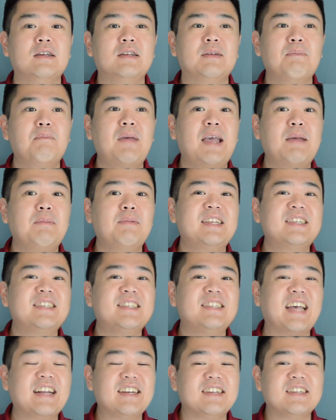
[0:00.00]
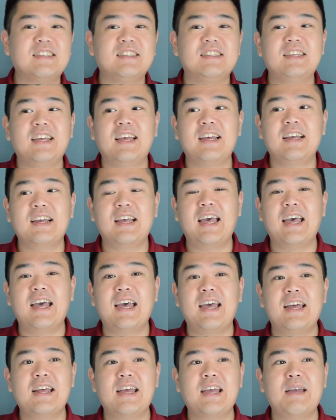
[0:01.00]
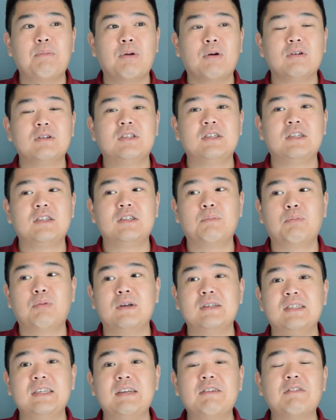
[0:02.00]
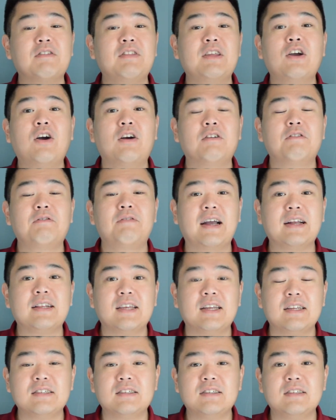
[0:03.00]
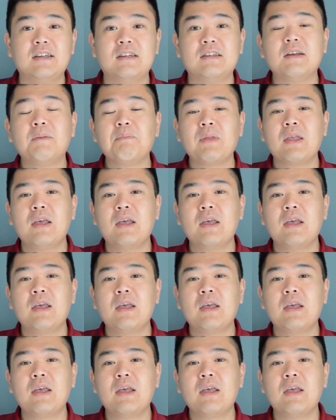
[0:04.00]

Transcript: maybe sentencing a person to prison, even if they are in fact innocent,